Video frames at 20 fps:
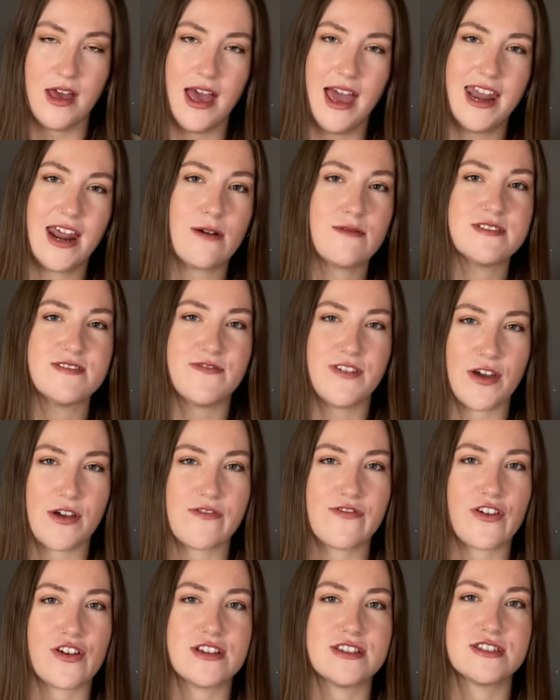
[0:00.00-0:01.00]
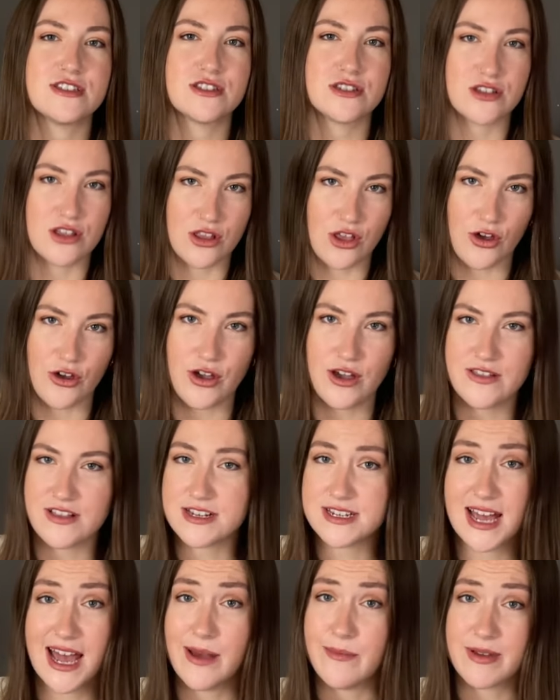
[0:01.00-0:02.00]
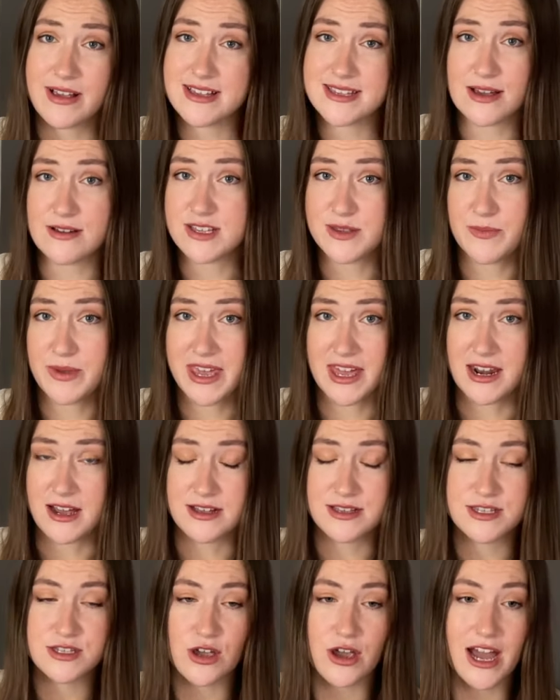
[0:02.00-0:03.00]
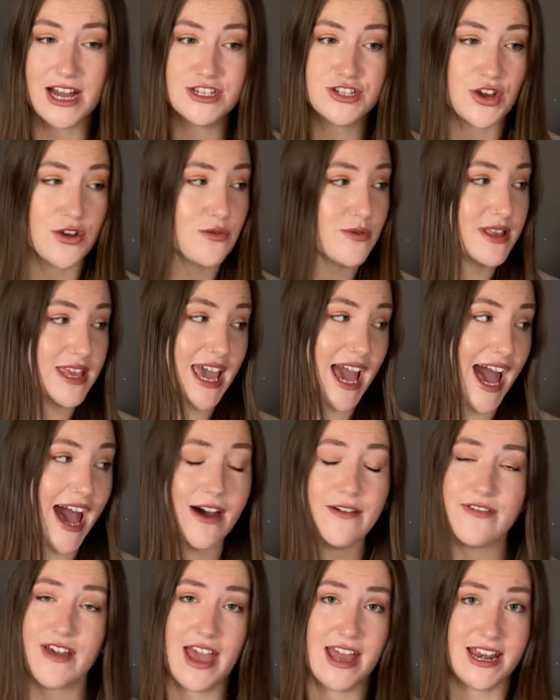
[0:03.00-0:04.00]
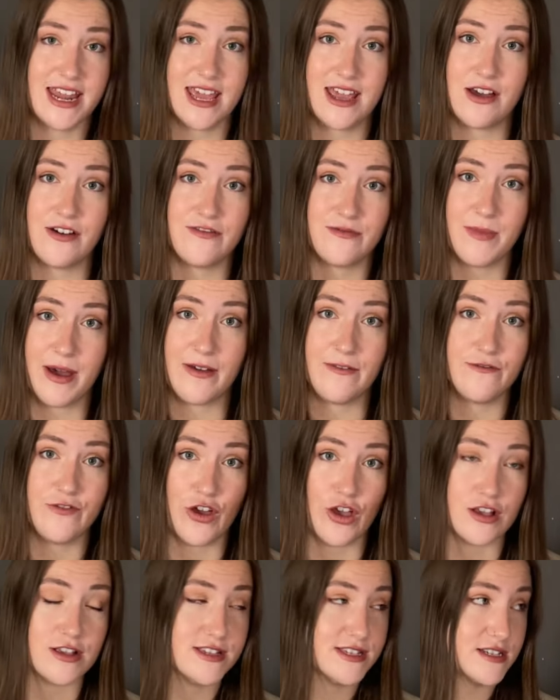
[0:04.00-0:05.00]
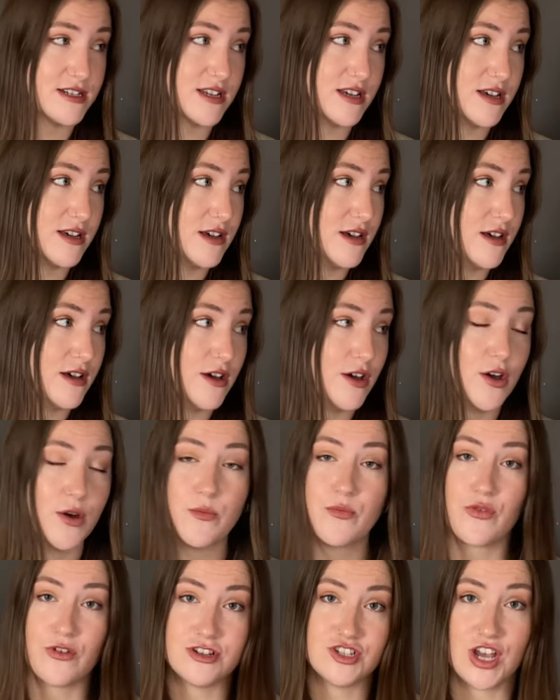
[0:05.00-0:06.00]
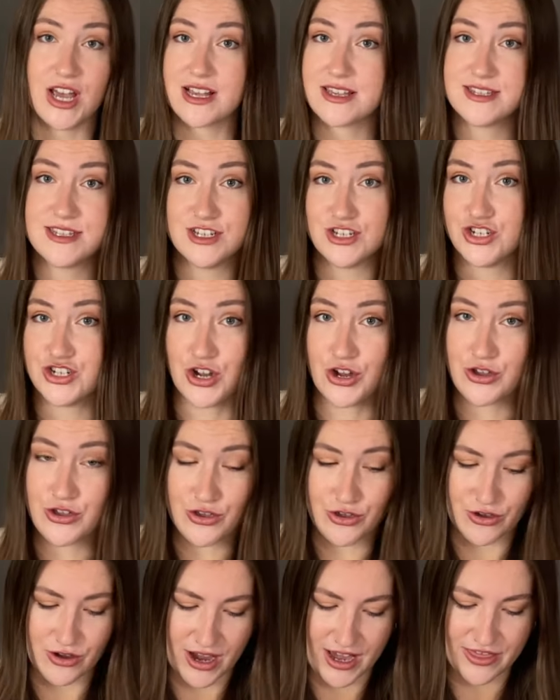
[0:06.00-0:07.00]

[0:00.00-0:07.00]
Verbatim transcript: And I was very, very slow at the time because I was a beginner. So I don't really have any of my first projects to show you.